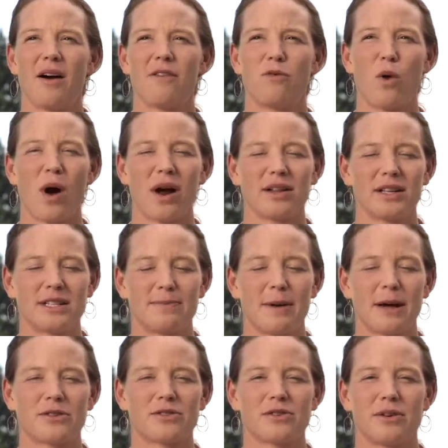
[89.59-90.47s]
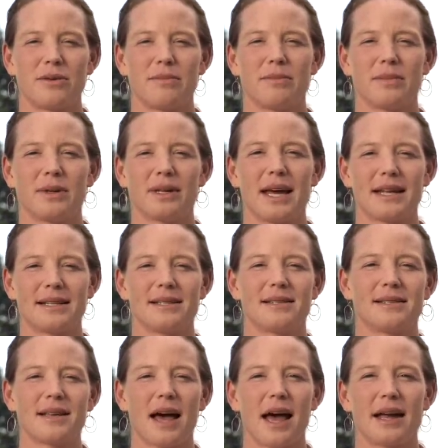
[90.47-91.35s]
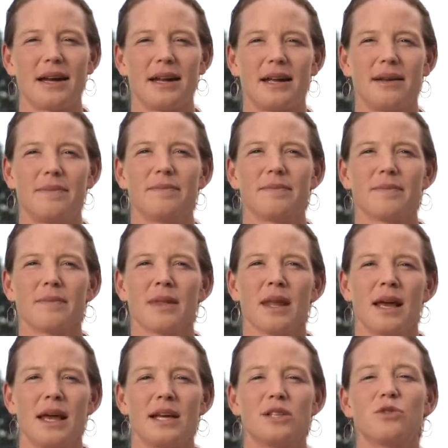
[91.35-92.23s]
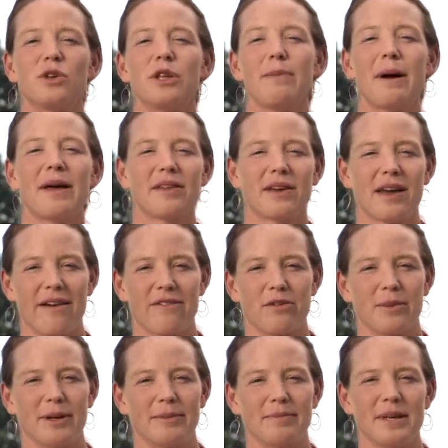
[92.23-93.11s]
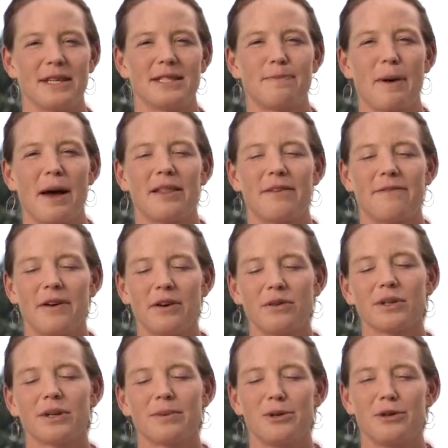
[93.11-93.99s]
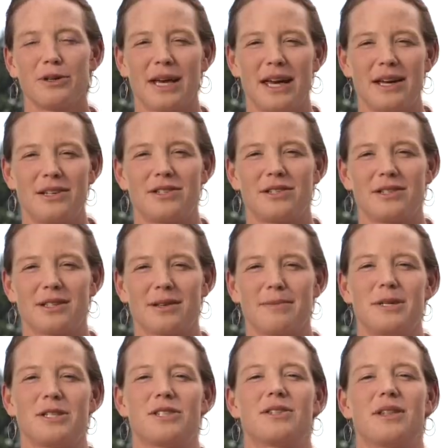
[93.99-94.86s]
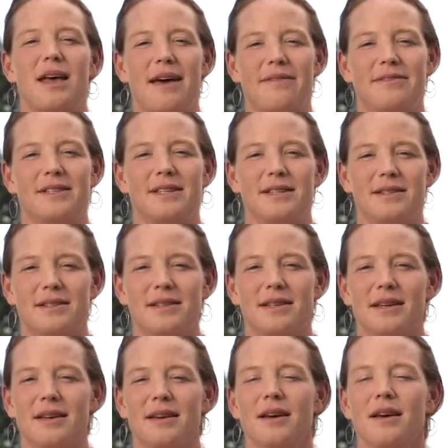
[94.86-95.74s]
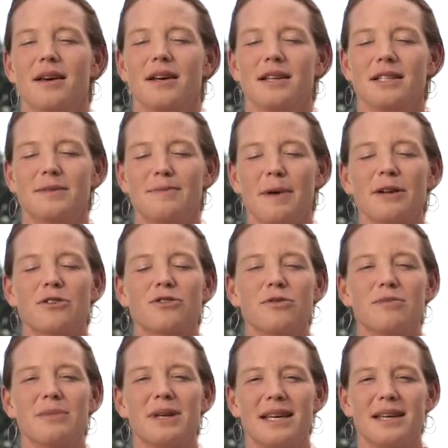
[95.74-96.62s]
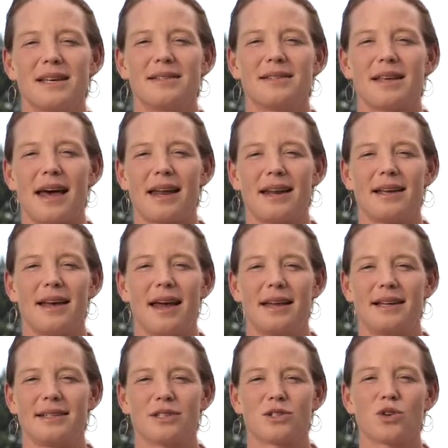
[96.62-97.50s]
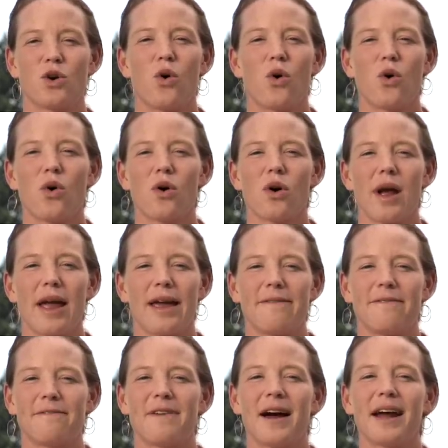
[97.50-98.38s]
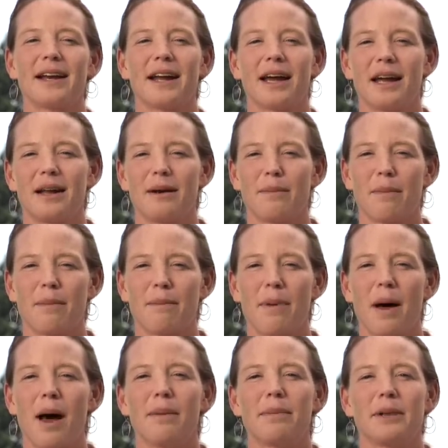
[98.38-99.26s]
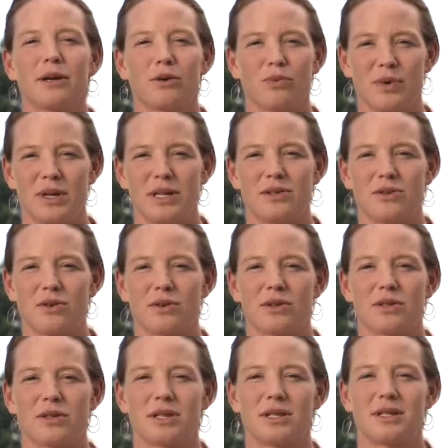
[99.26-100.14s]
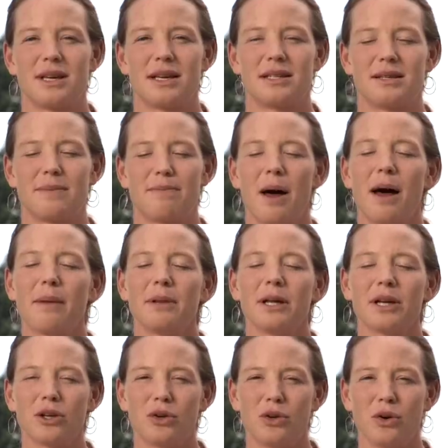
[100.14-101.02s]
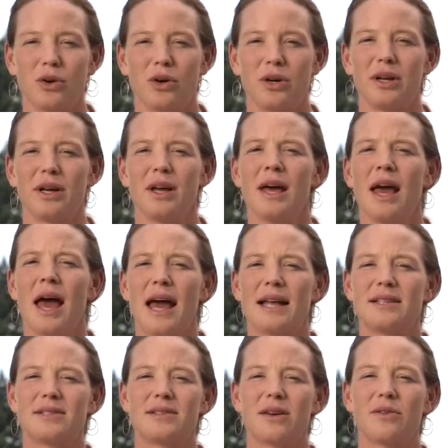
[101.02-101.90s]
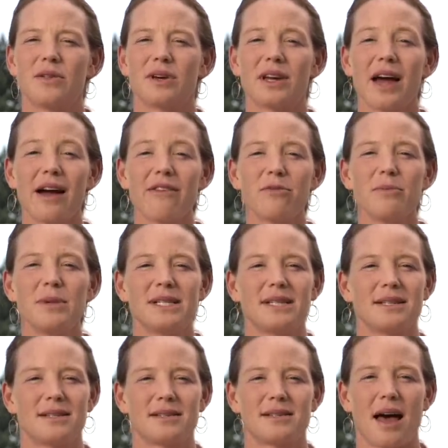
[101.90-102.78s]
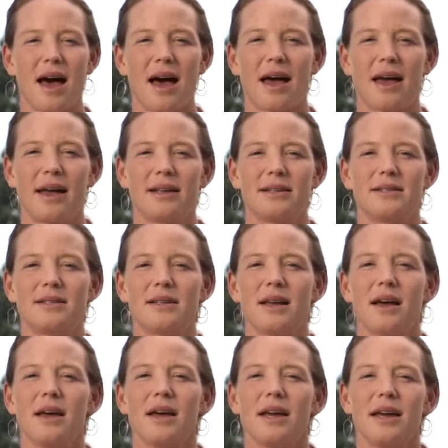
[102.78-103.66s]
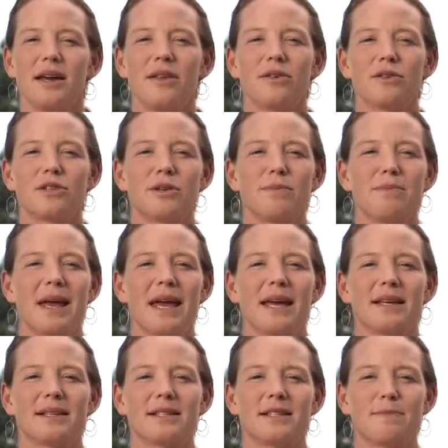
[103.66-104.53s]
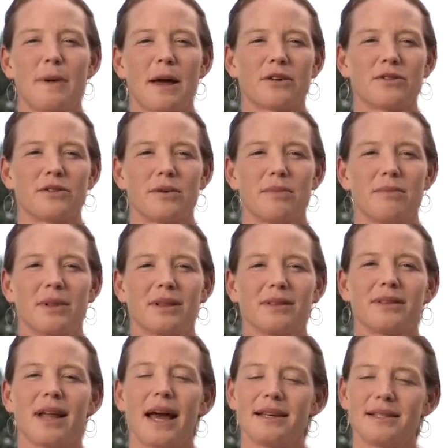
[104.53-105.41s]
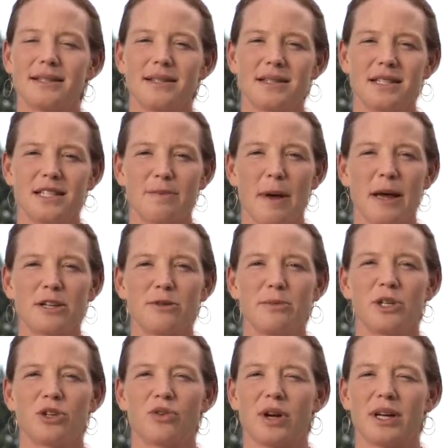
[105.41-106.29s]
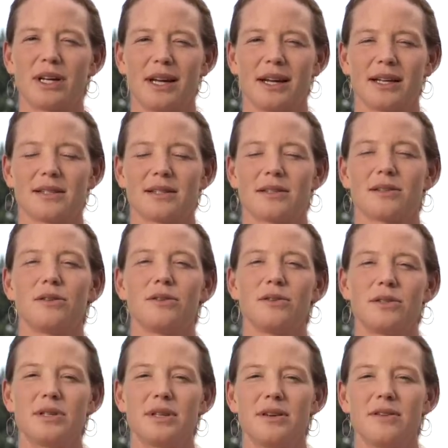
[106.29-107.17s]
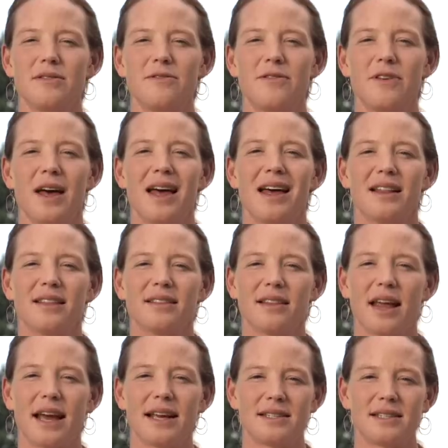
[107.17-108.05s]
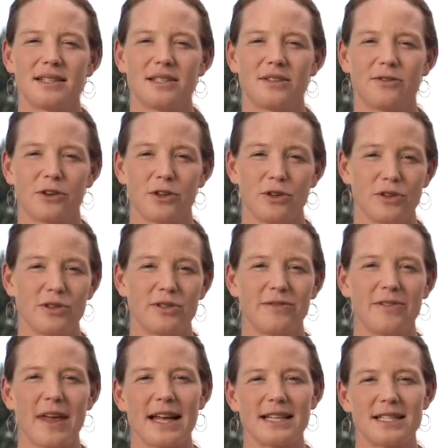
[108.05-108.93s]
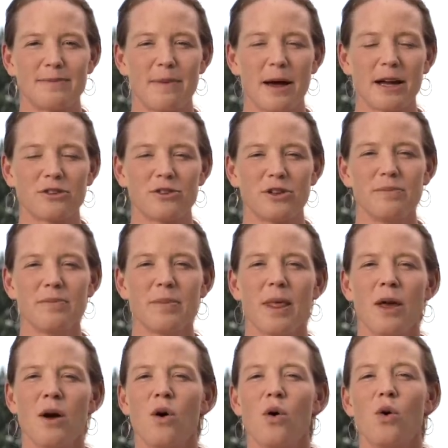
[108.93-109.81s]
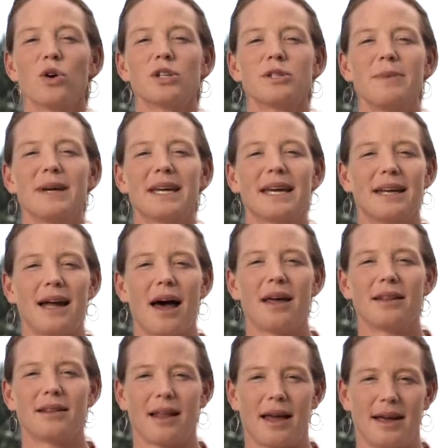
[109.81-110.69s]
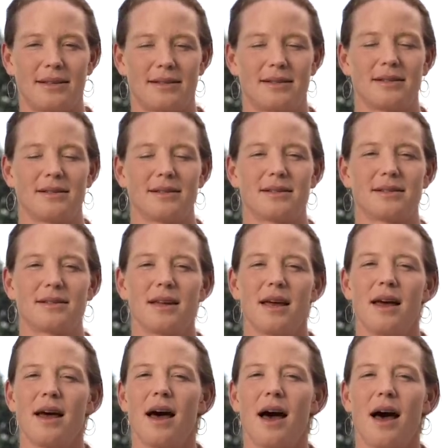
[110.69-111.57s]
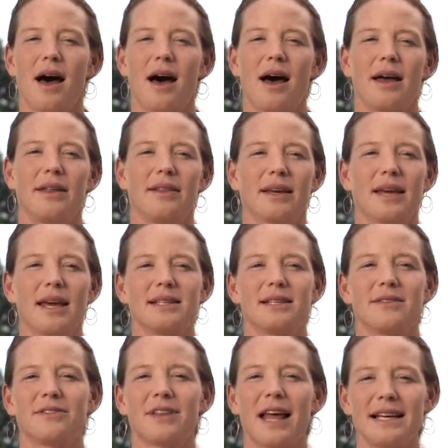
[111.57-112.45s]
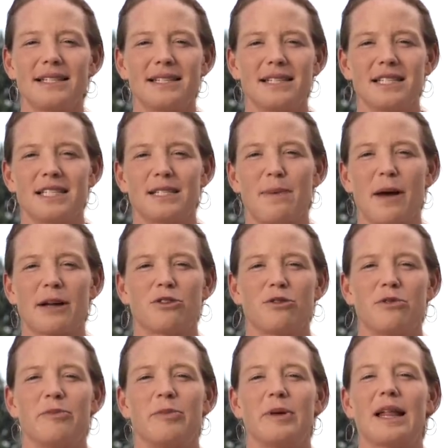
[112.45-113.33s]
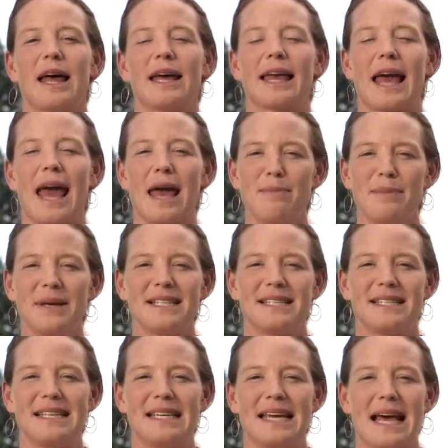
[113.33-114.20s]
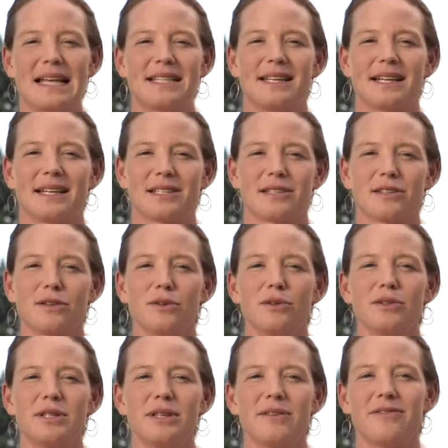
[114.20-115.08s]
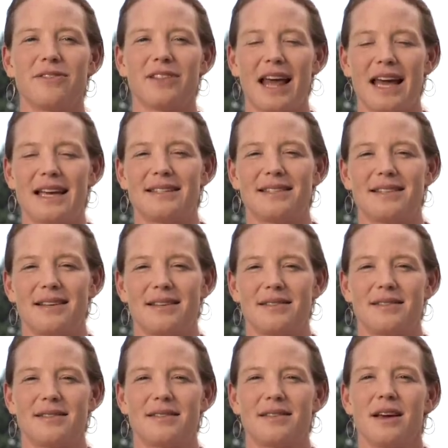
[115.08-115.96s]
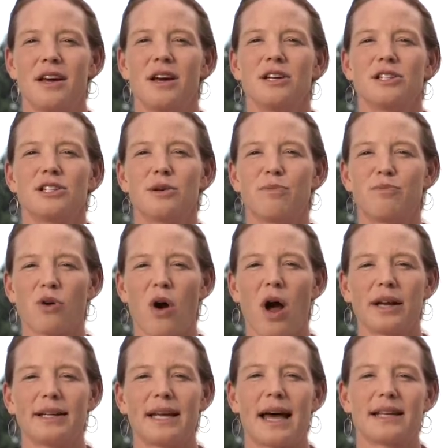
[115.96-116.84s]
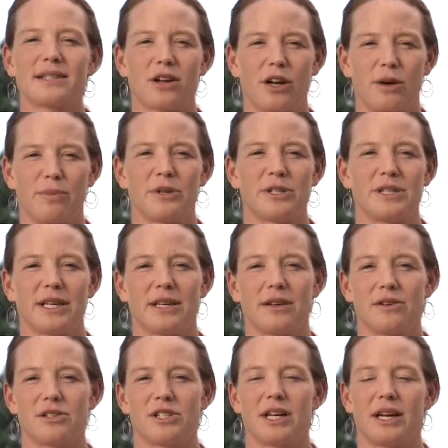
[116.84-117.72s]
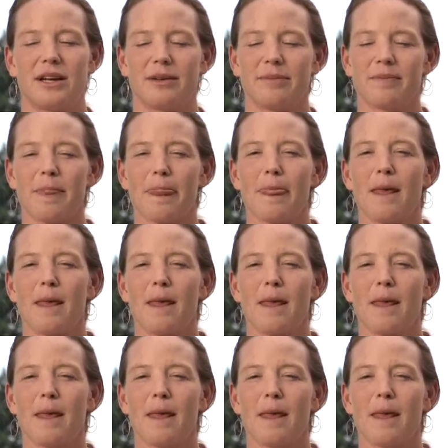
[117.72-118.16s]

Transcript: wireless spectrum get decided is really by the government. It's by the Federal Communications Commission, the FCC. Spectrum is, at its core, a finite public resource. It's a public good. And so the government decides either to make spectrum licensed spectrum and grant an exclusive license for use of that spectrum, or to make it unlicensed. In the case of licensed spectrum, it would be like NBC has an exclusive license to broadcast on a particular channel.